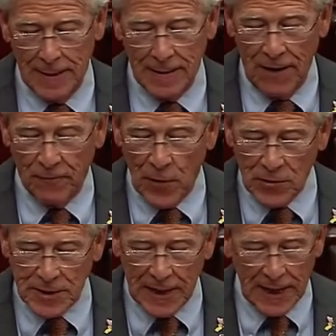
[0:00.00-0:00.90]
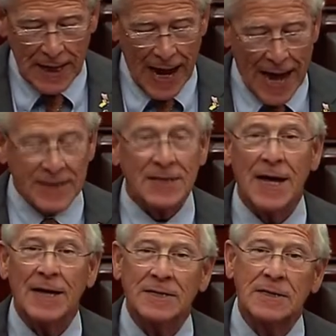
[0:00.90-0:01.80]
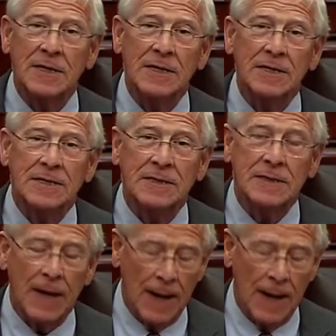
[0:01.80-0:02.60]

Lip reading: They've frozen any assets these